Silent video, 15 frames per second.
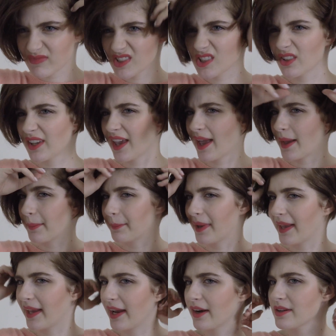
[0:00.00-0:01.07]
So yeah,
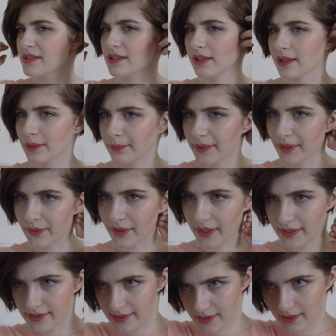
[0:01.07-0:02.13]
my hair is a little bit
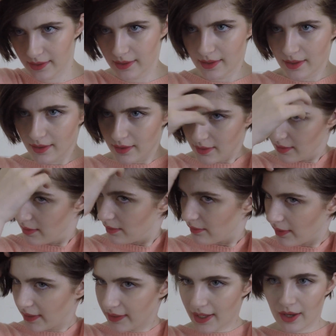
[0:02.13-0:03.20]
crazy
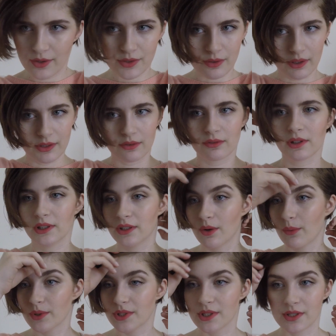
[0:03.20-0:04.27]
right now, so I don't really
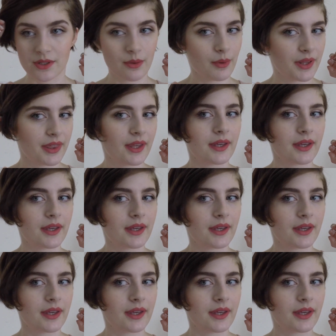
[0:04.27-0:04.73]
know what to do with